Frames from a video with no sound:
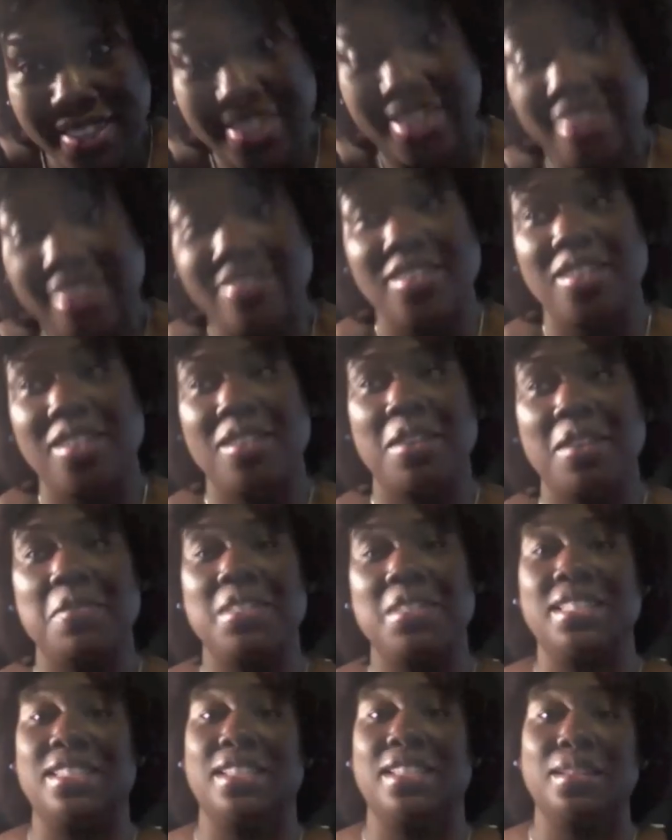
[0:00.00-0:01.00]
Even though I was
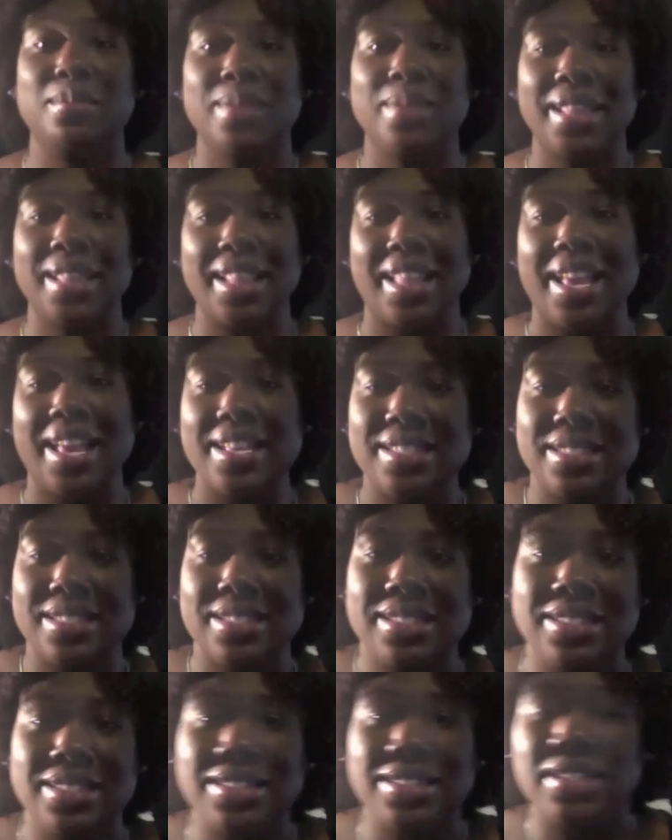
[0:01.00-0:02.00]
done with
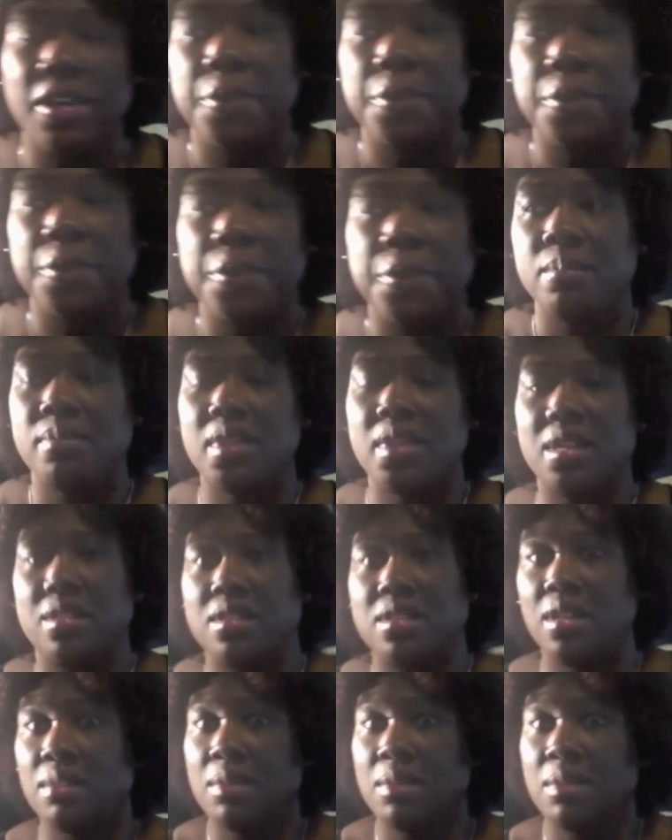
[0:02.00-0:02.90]
classes, I took my